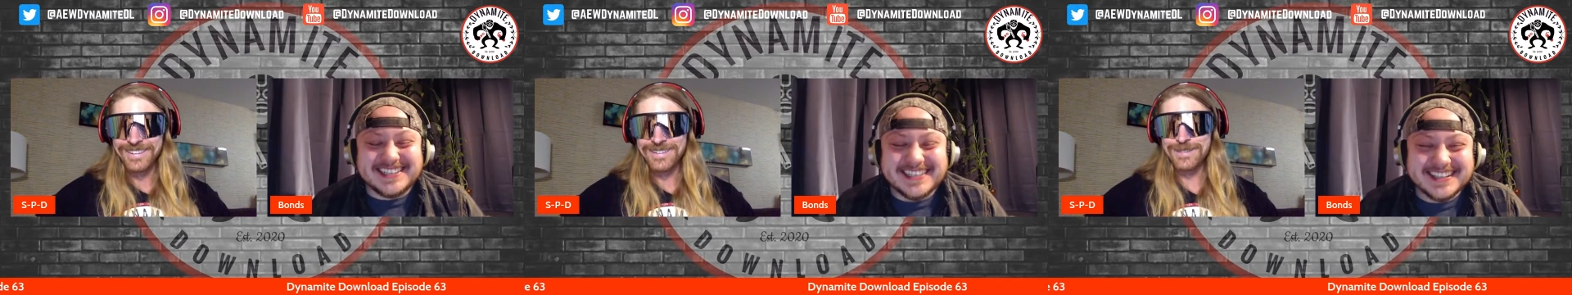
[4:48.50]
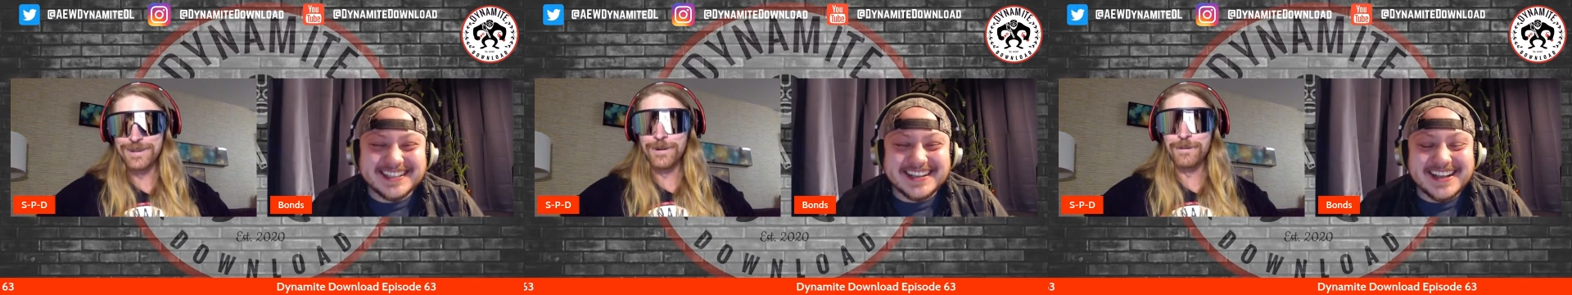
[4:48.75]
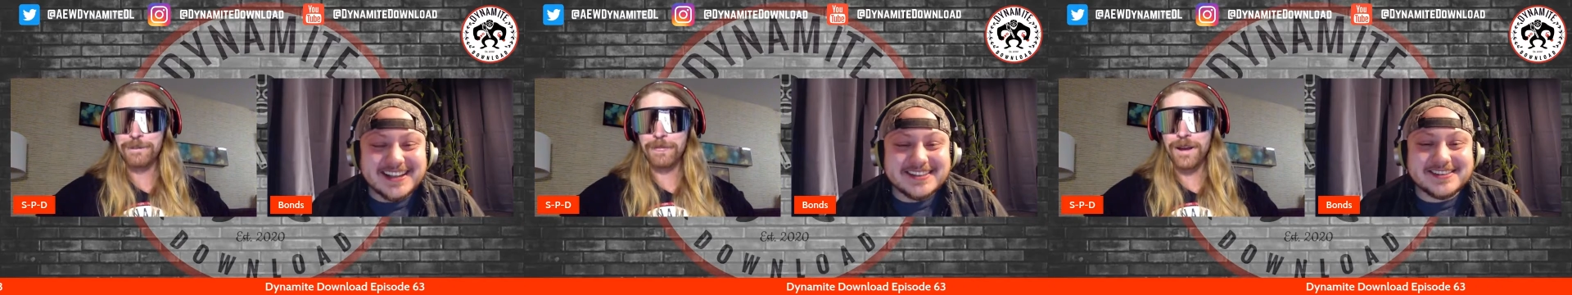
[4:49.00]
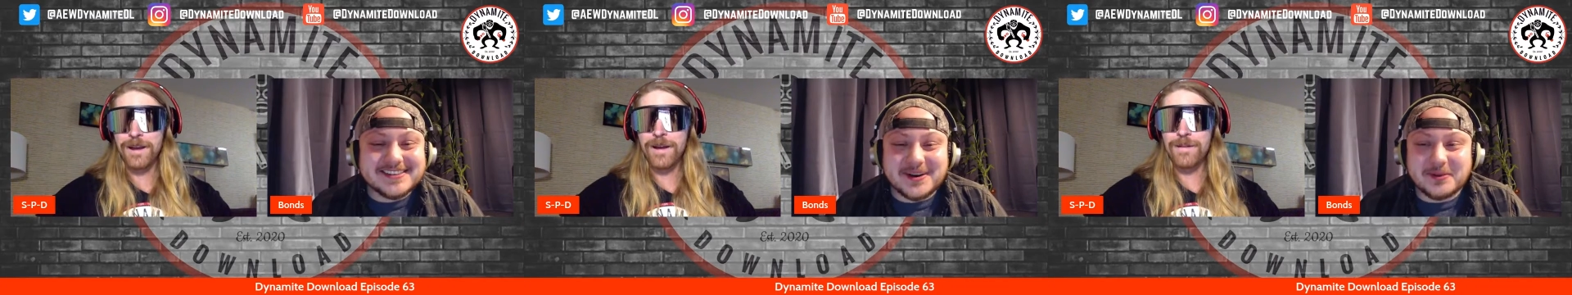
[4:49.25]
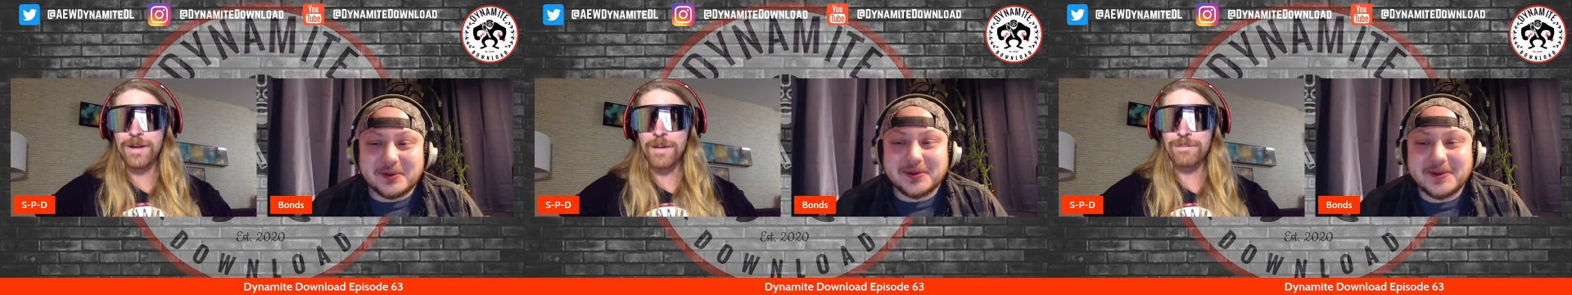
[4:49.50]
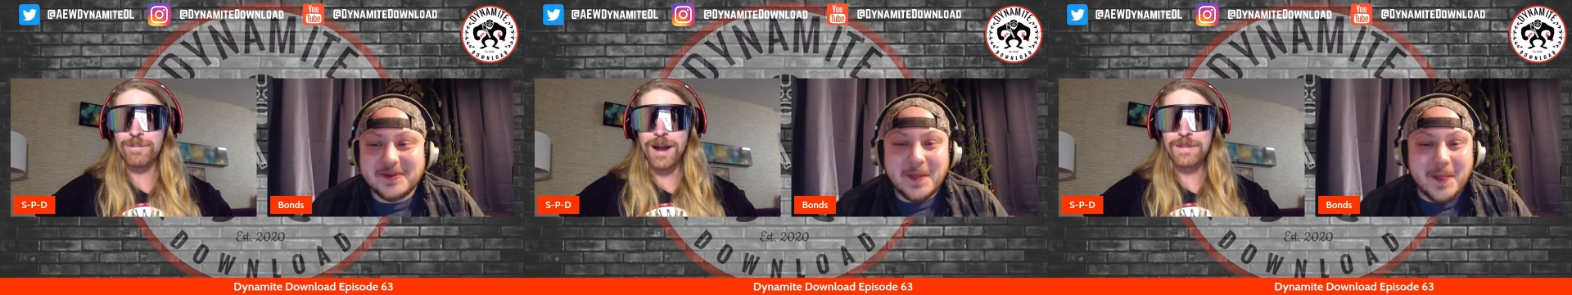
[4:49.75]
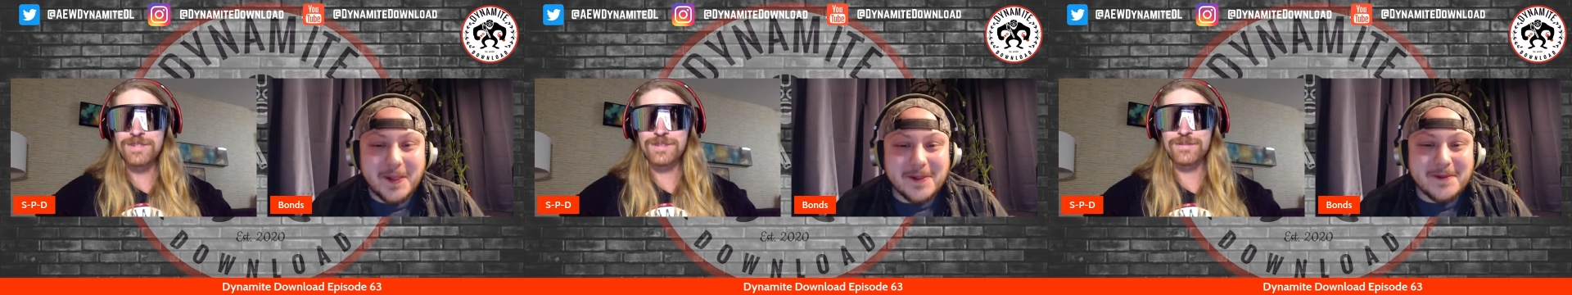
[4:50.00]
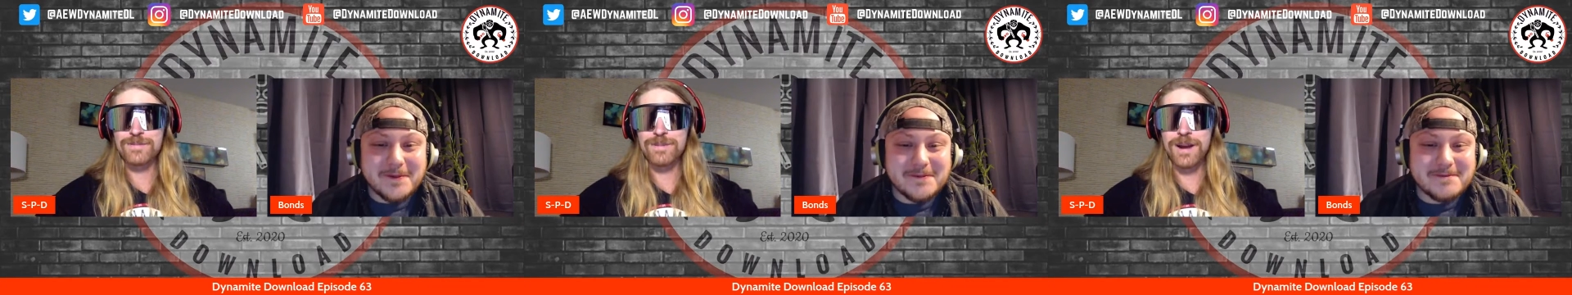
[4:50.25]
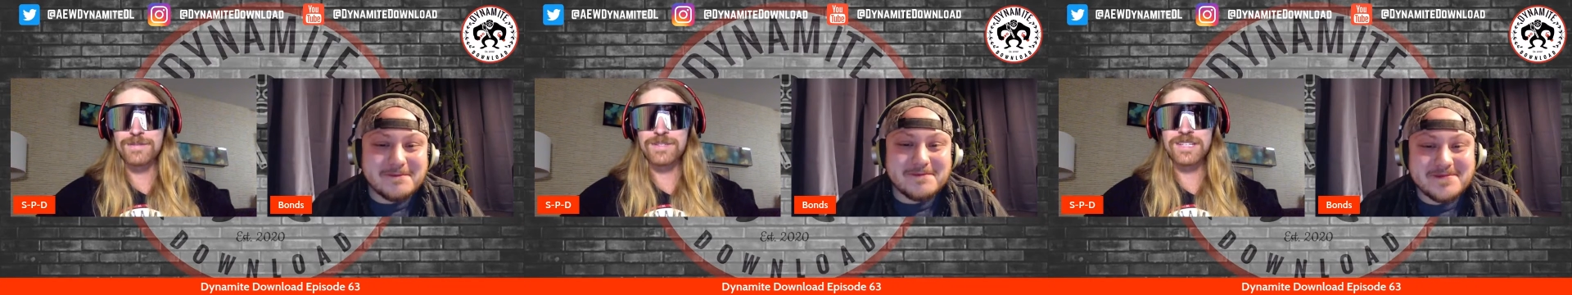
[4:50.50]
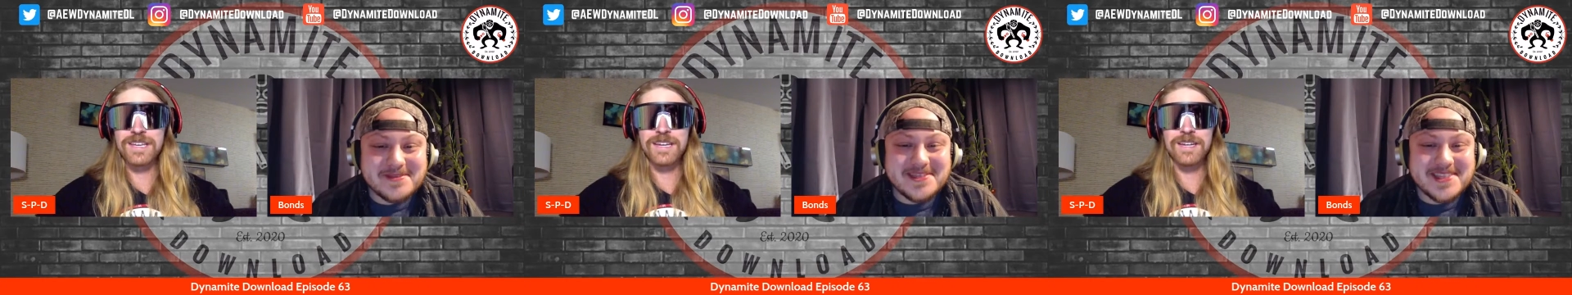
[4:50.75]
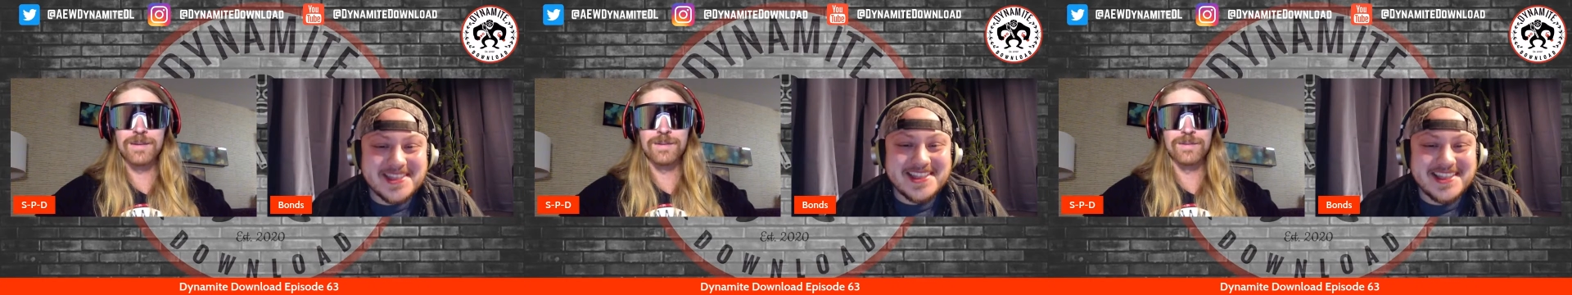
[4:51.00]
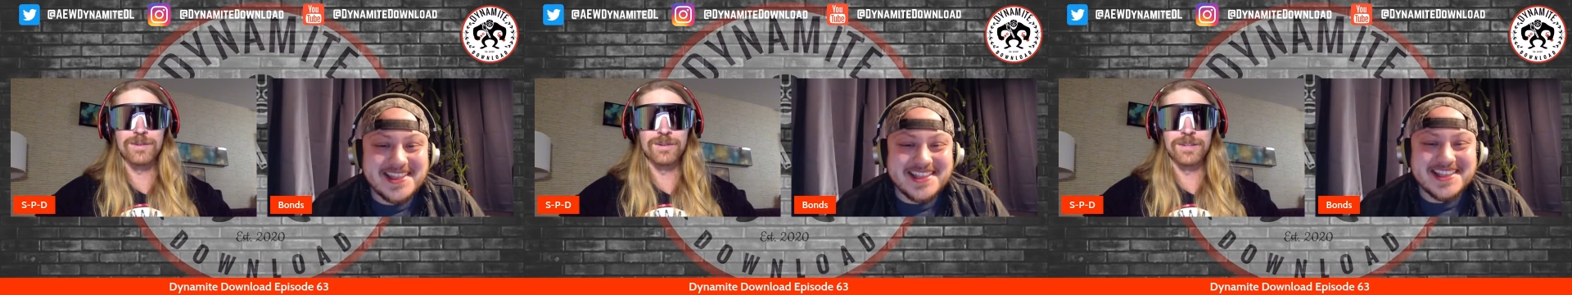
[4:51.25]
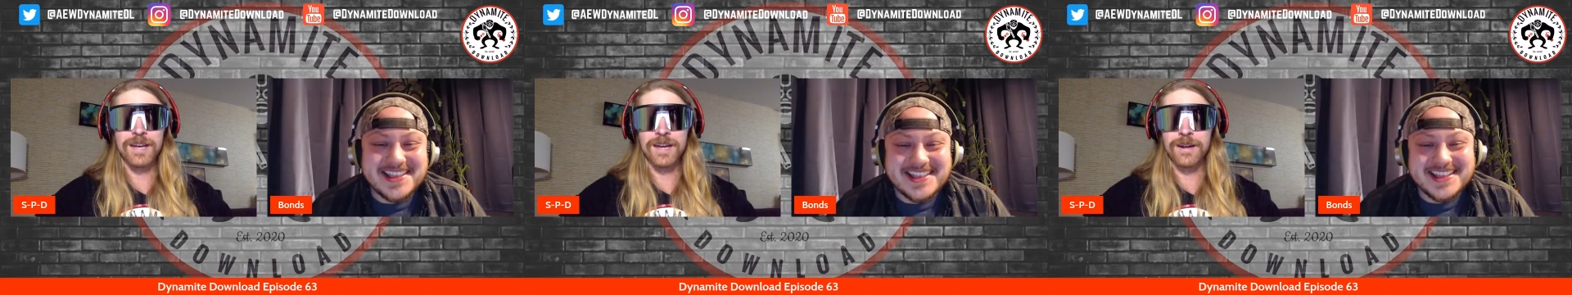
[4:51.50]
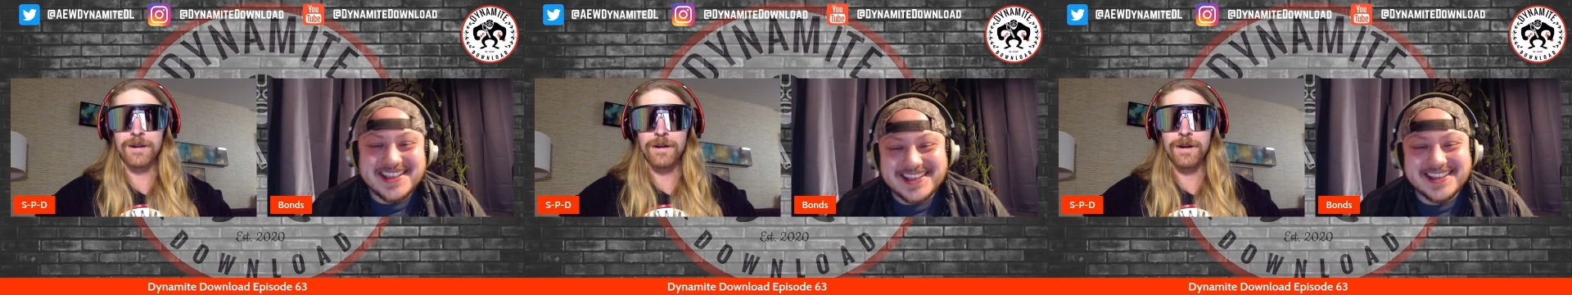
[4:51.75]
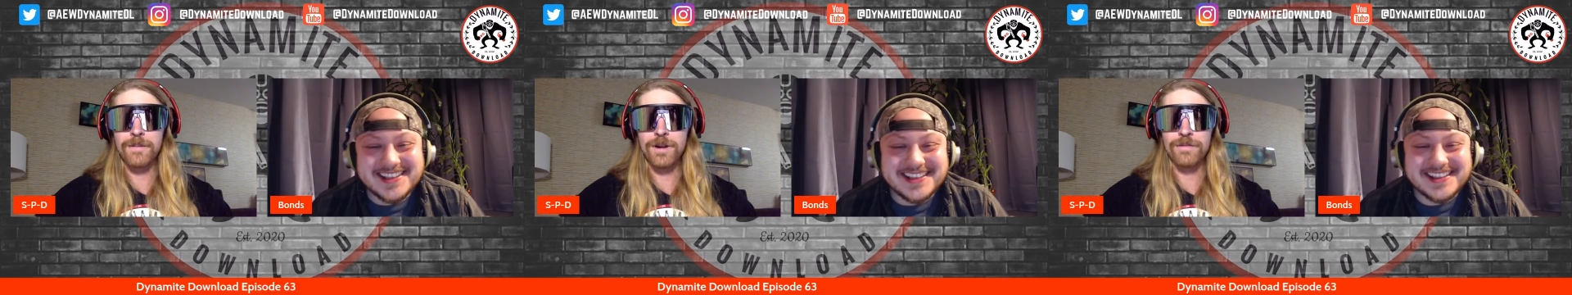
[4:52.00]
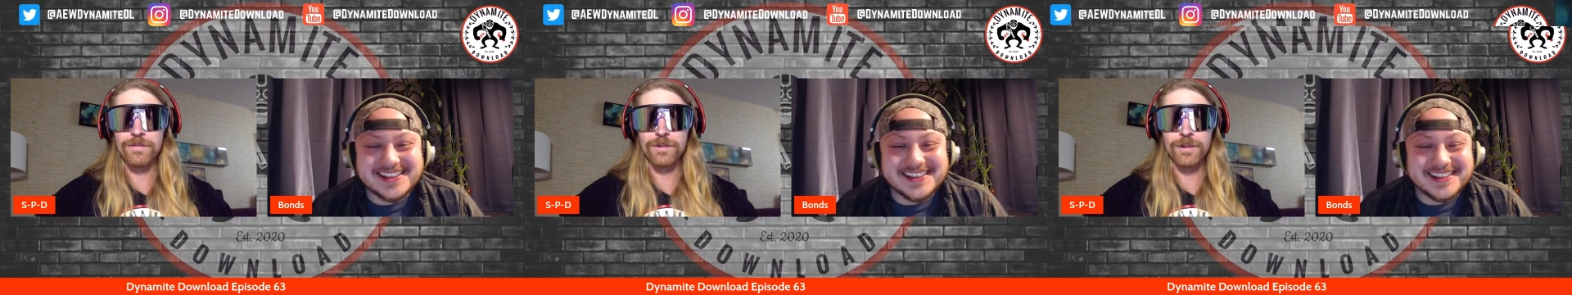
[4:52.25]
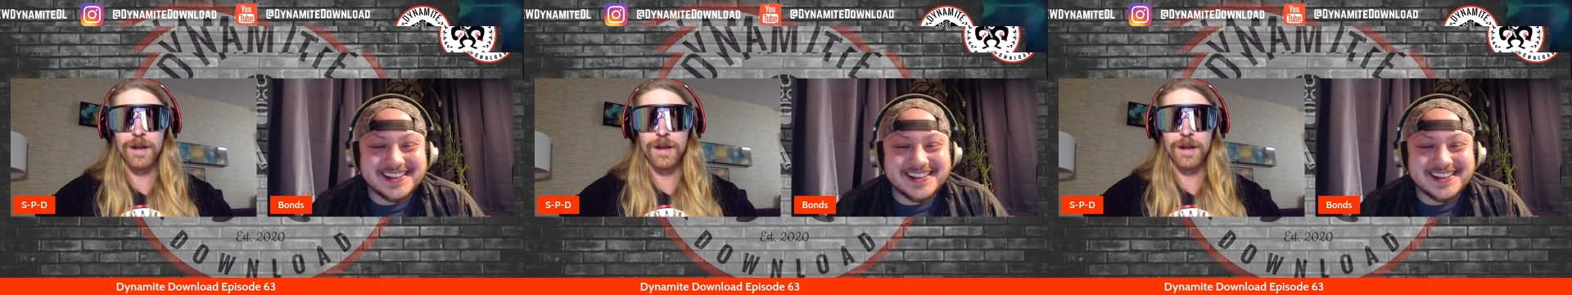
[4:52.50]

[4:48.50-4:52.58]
Speaker 1: So I, am props props to AEW for doing that. I, am all for